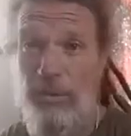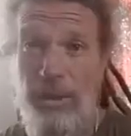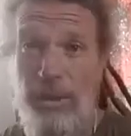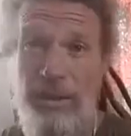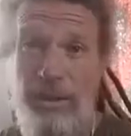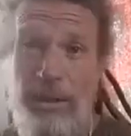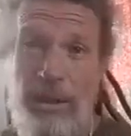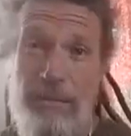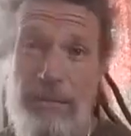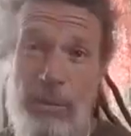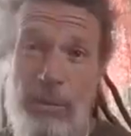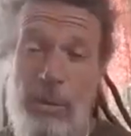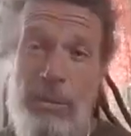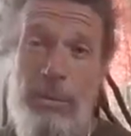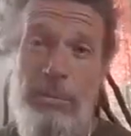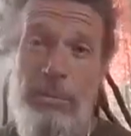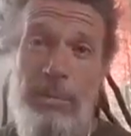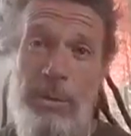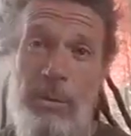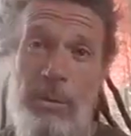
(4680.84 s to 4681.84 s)
and that 4 will
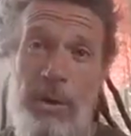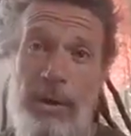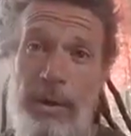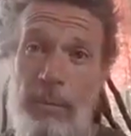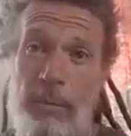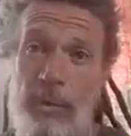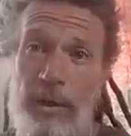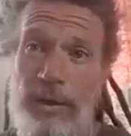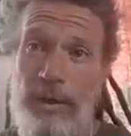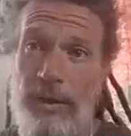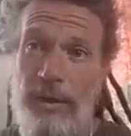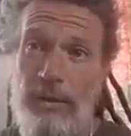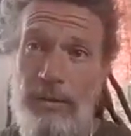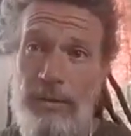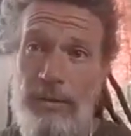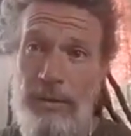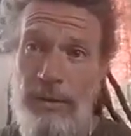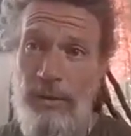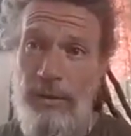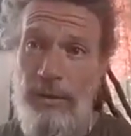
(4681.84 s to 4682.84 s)
be while I'm working.
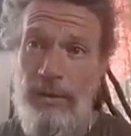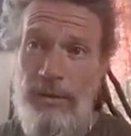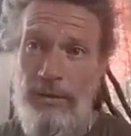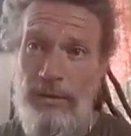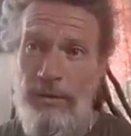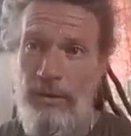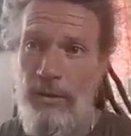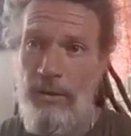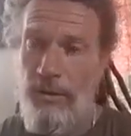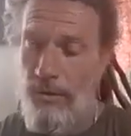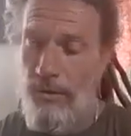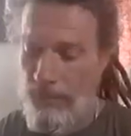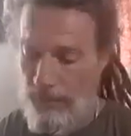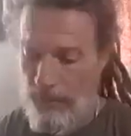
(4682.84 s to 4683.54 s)
So